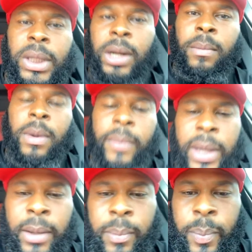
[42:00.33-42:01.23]
Shout out my
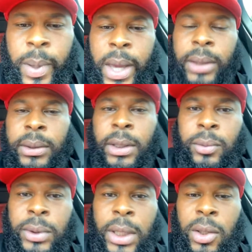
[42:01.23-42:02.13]
man Pat
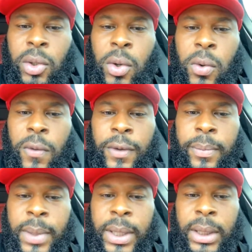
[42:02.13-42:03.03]
dealing with that
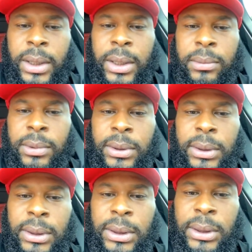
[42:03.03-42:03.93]
COVID, man. Get
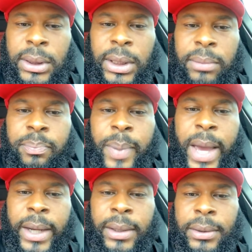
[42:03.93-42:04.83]

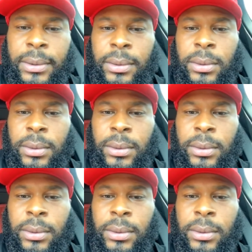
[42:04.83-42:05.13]
better.